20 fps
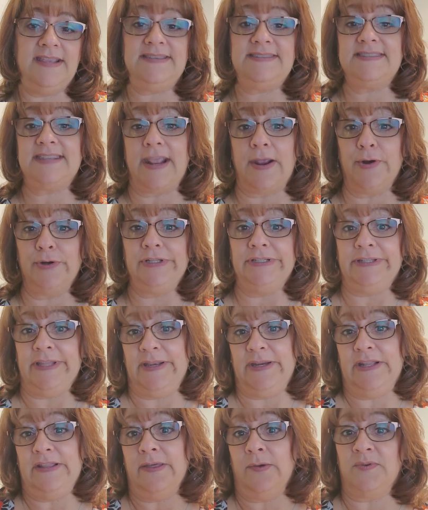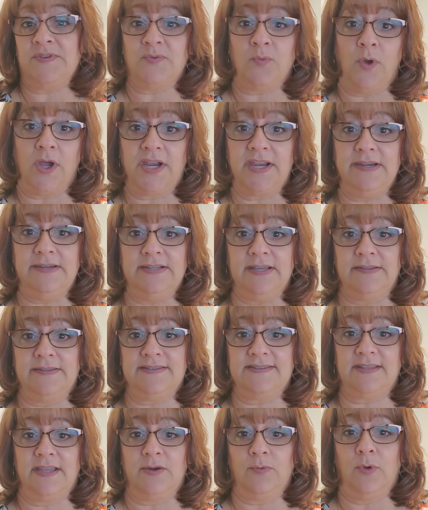scared a lady that was walking down the
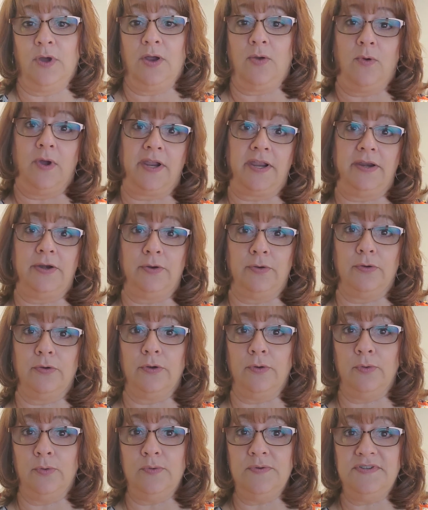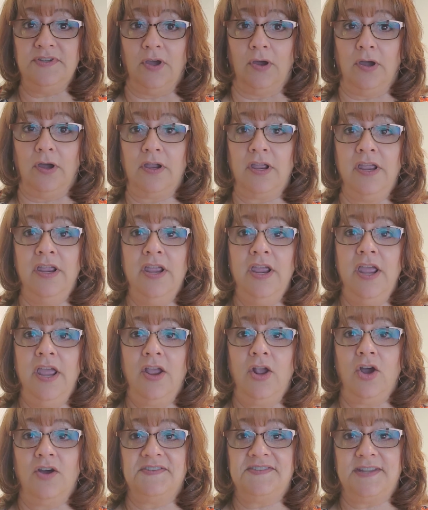sidewalk, walking her own dog,
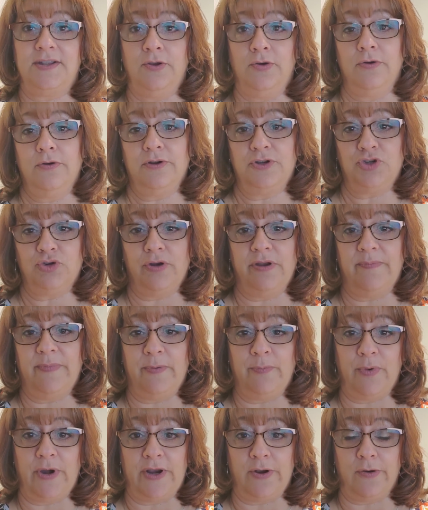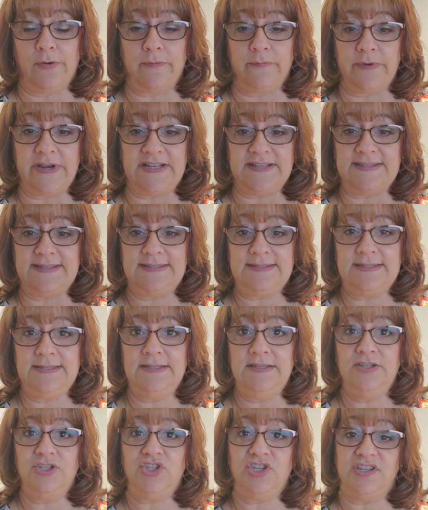causing her to trip and break her wrist.
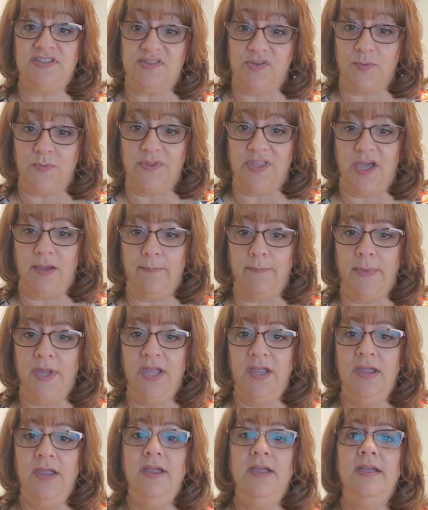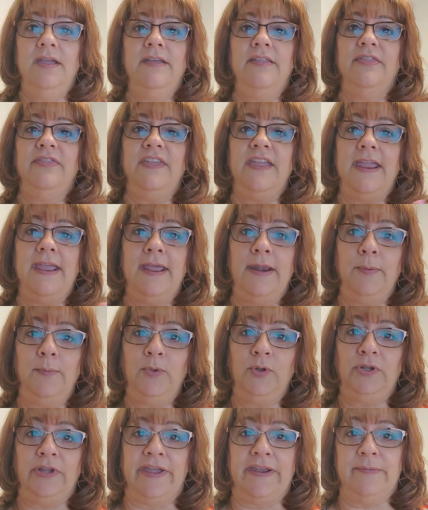She sued them. The
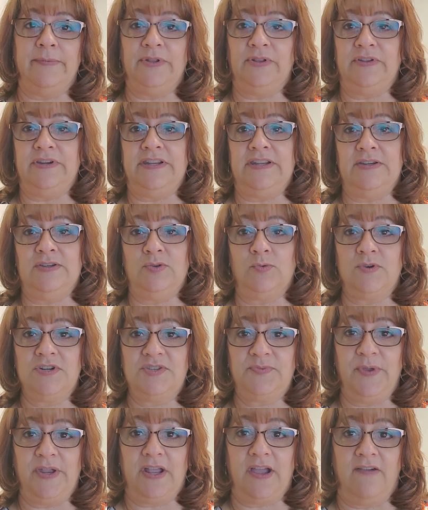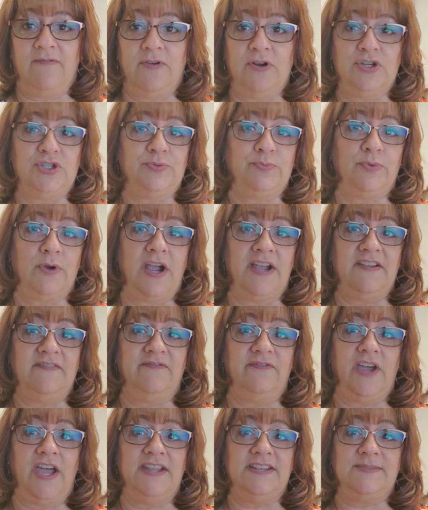animal liability endorsement coverage
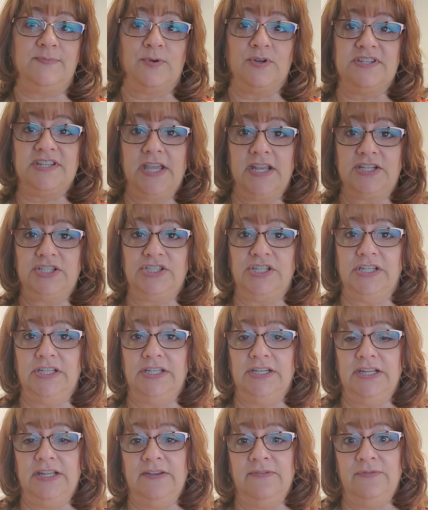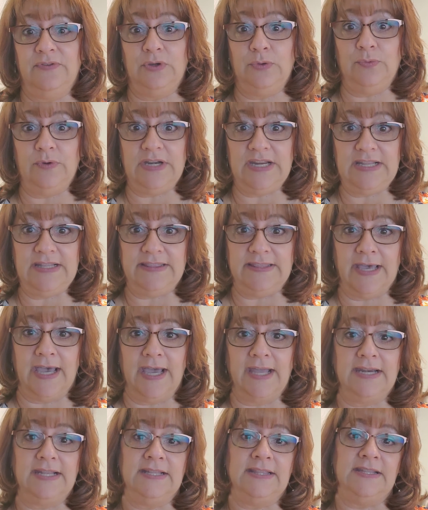provides protection if you need
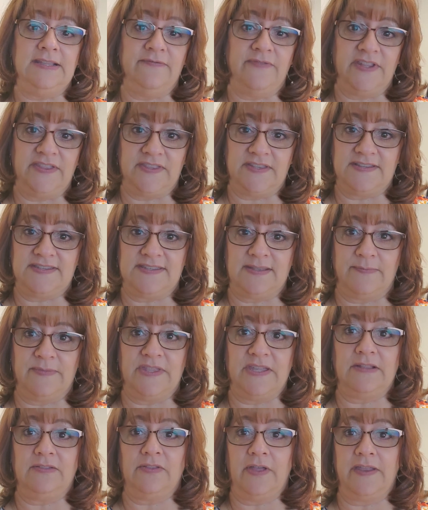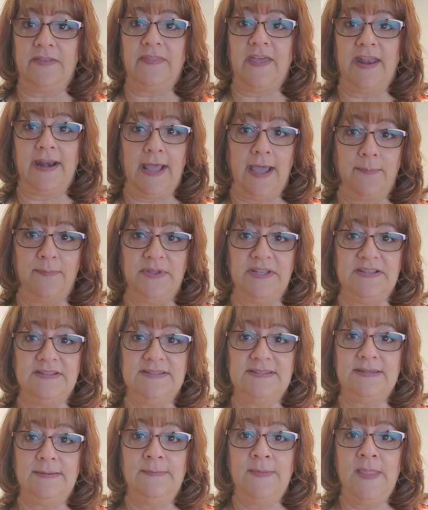that in the event that something like that
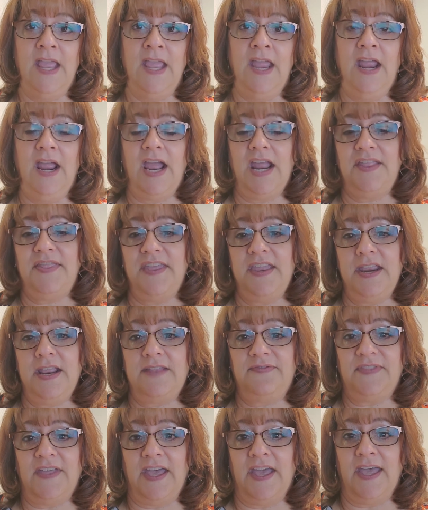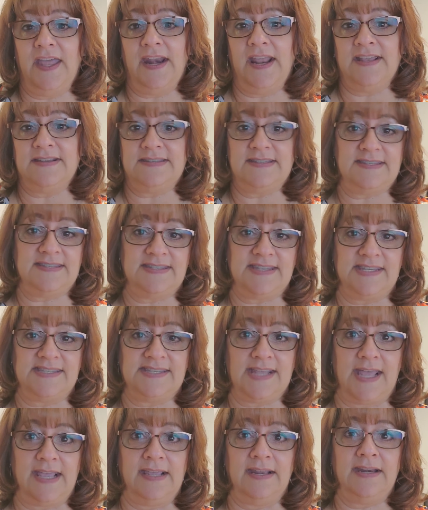happens. I think that as a
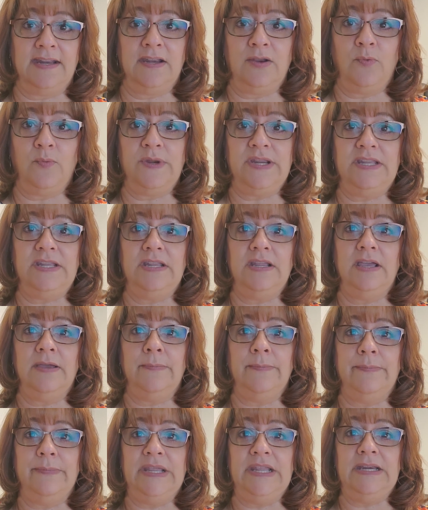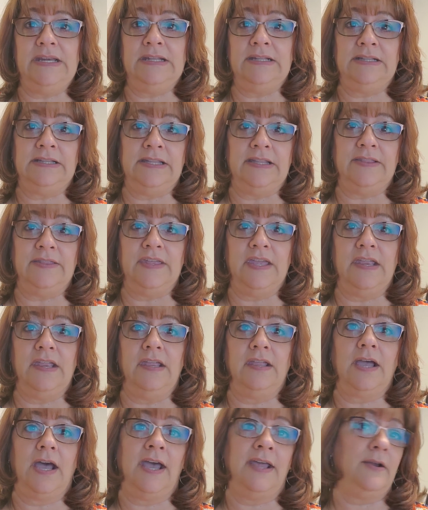society, we immediately
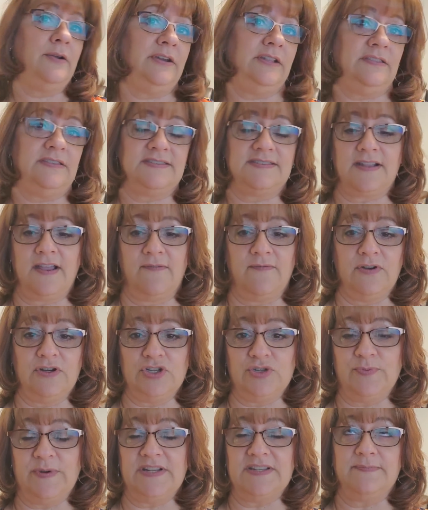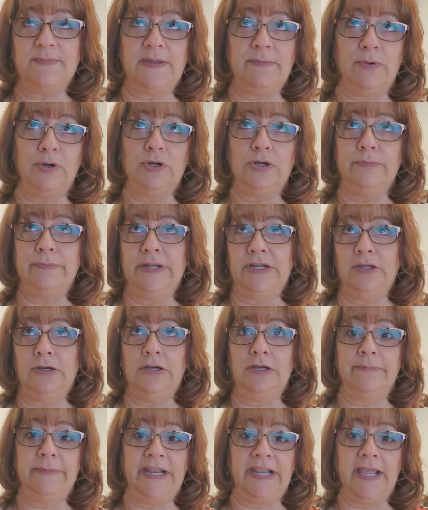think, I don't need this coverage because my bird, my
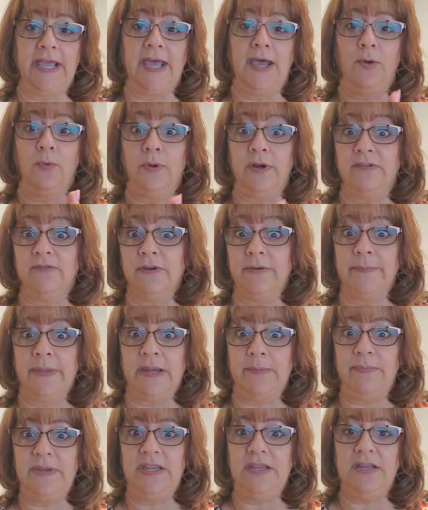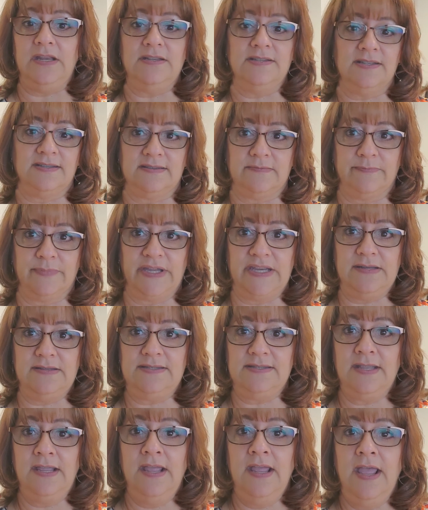dog, my cat, whatever it might be, doesn't
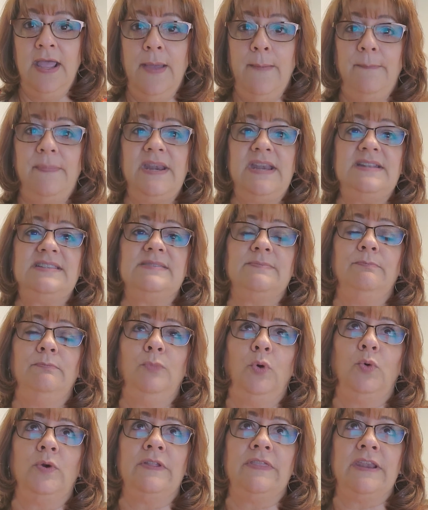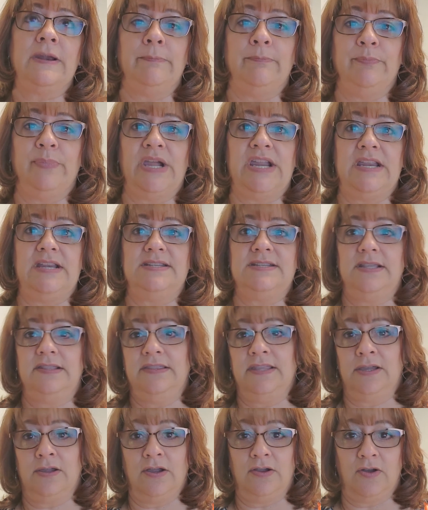bite. But it's more than a bite
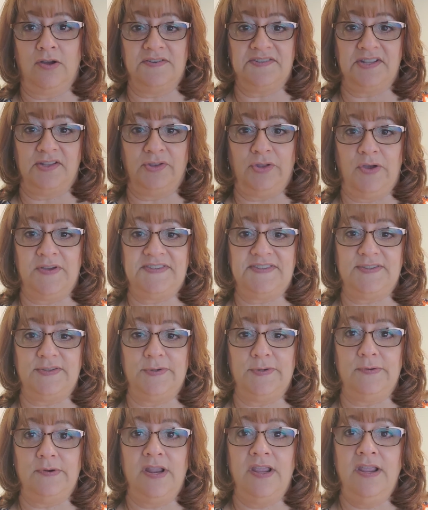that could cause a lawsuit.